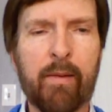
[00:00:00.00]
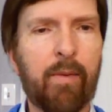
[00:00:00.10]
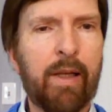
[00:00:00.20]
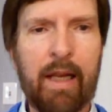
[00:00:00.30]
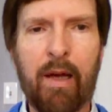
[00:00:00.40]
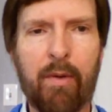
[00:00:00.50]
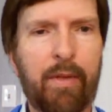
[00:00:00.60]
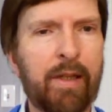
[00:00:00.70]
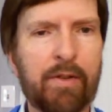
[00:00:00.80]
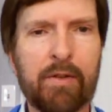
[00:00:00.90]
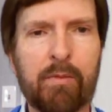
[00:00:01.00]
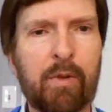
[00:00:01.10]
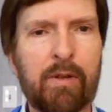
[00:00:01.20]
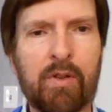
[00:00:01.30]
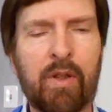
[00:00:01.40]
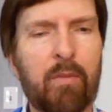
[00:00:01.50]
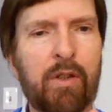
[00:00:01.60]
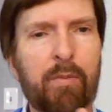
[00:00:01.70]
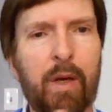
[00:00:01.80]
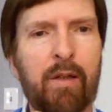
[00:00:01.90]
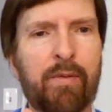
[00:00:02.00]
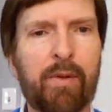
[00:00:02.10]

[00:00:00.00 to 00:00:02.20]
think how things went so much better